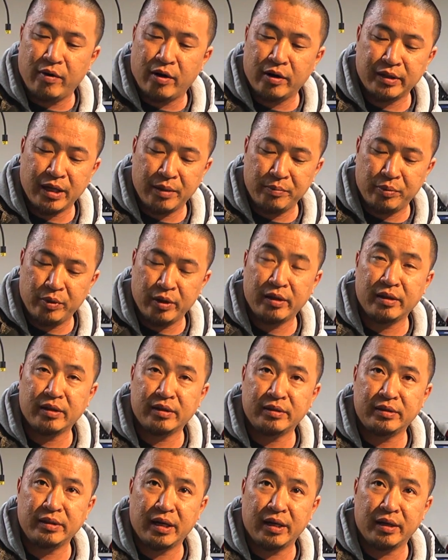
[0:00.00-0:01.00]
a hard time putting
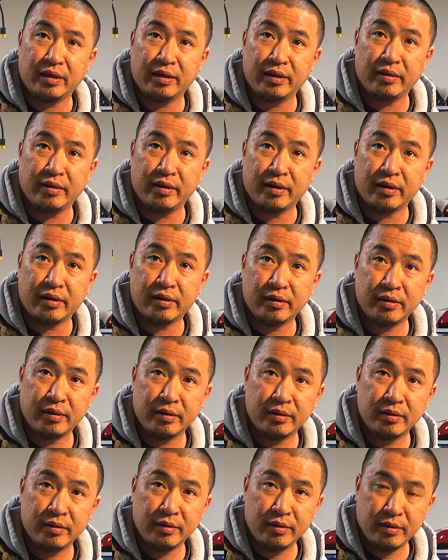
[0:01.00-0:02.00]
this nut in there.
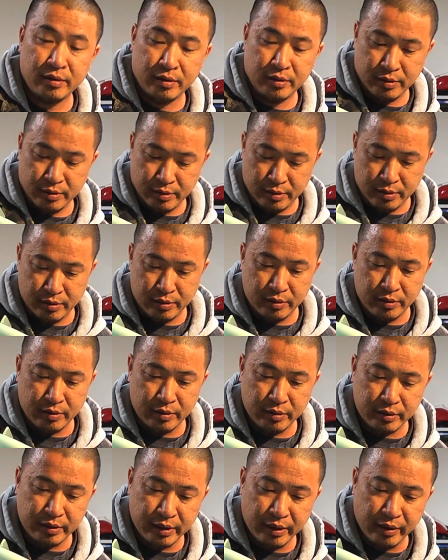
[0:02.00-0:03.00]

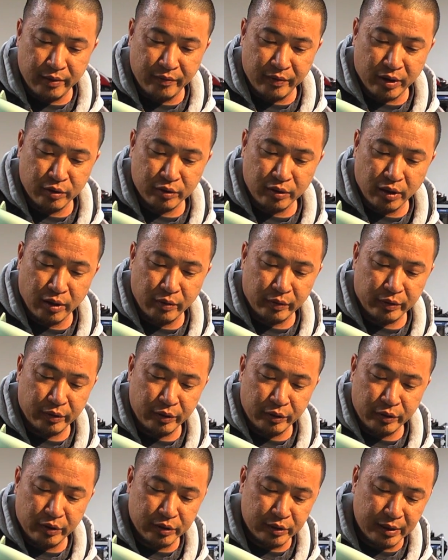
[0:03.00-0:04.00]
You see, if it goes all the way
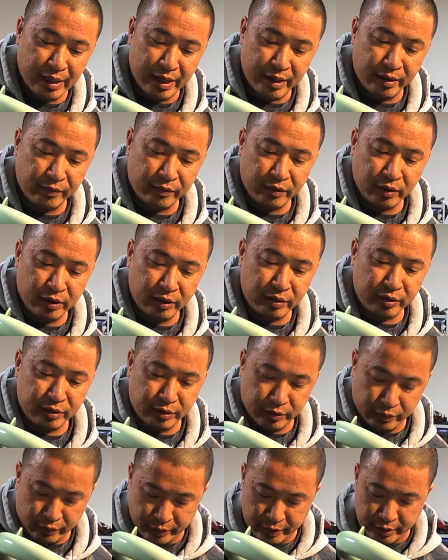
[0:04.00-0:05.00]
through, there's not enough
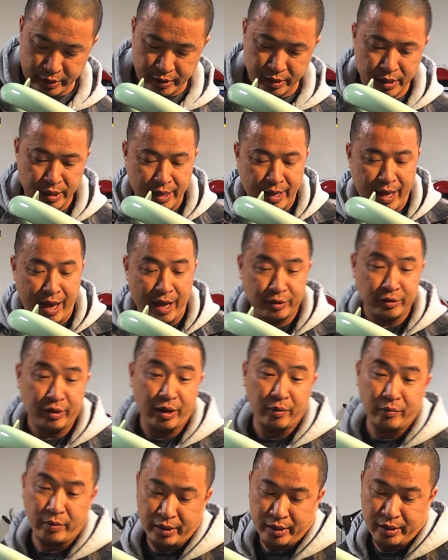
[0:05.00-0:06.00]
clearance over there.
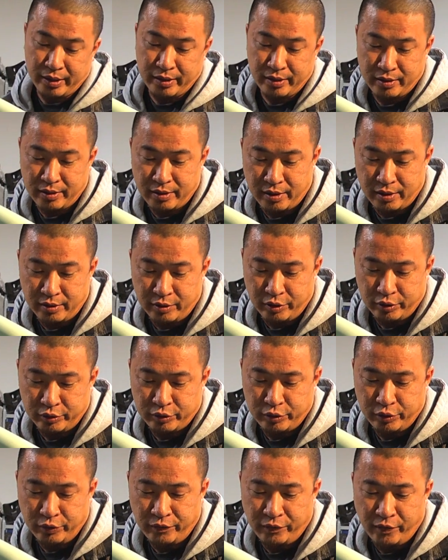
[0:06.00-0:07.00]
Actually, I went a little
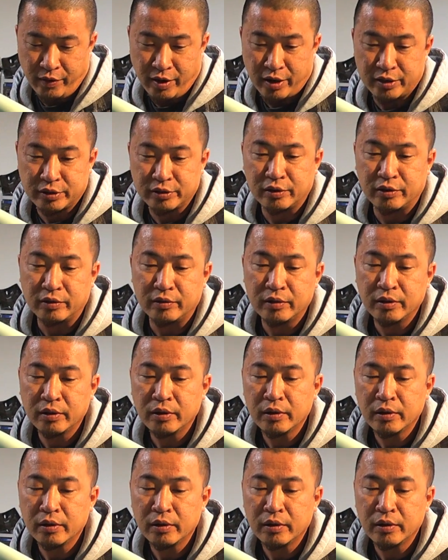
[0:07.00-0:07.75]
too far, so